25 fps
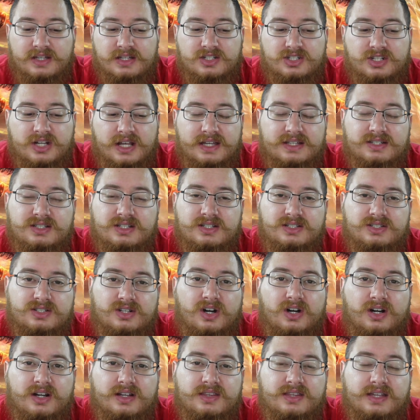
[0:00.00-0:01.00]
Chances
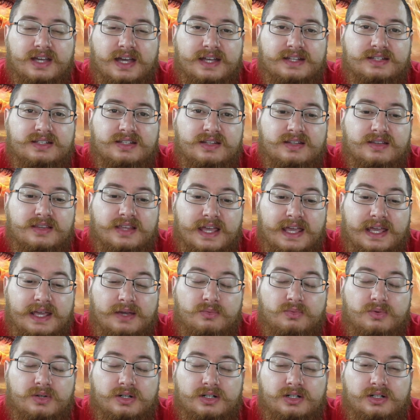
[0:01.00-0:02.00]
are that they
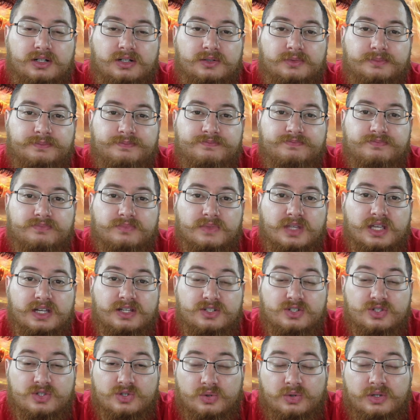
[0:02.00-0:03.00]
will
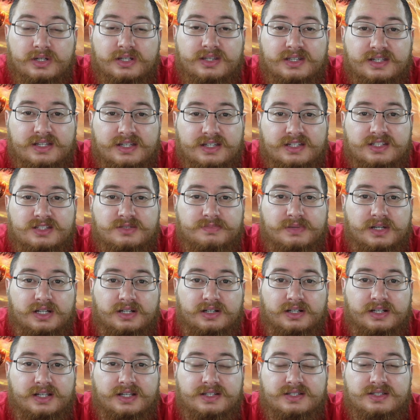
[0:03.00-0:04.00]
enjoy the
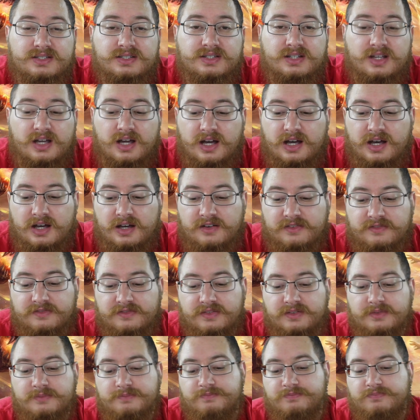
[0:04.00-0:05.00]
experience of
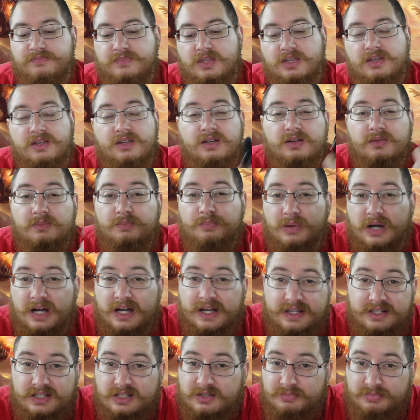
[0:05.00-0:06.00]

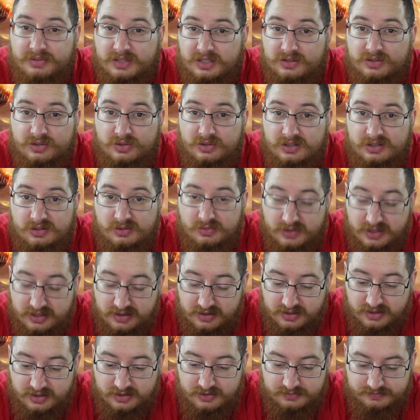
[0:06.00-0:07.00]
buying a beard oil
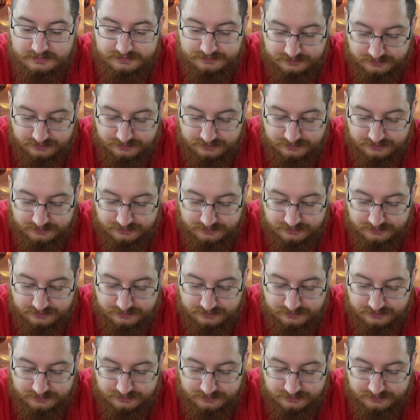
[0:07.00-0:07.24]
with you.